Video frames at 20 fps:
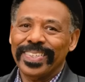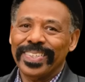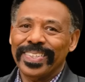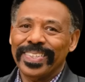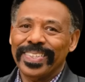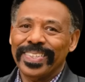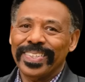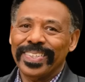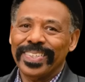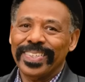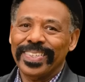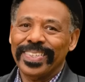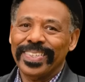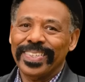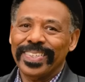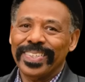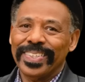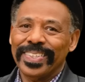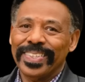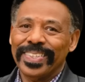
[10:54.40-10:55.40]

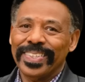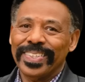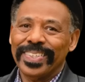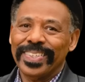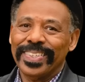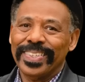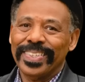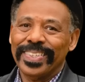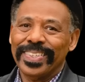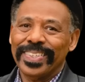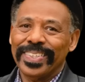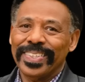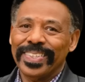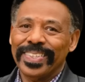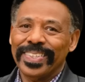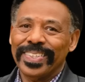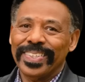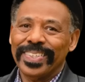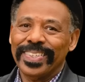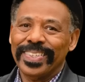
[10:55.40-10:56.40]

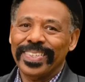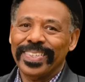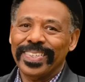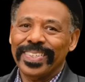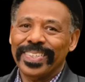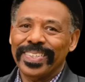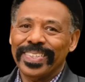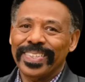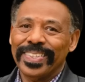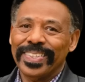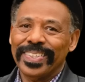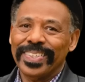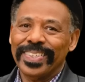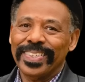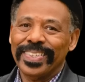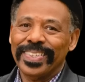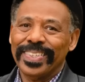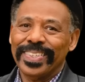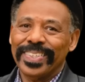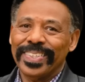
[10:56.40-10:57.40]

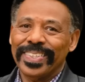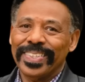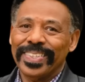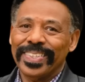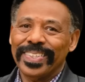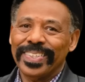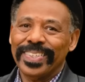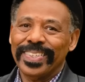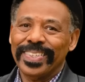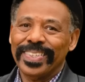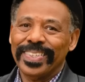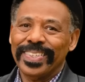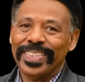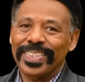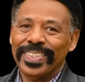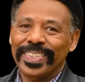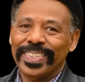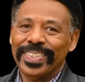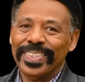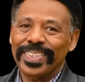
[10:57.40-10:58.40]

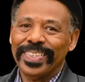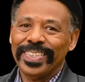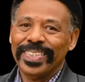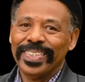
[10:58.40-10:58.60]
(no one is talking)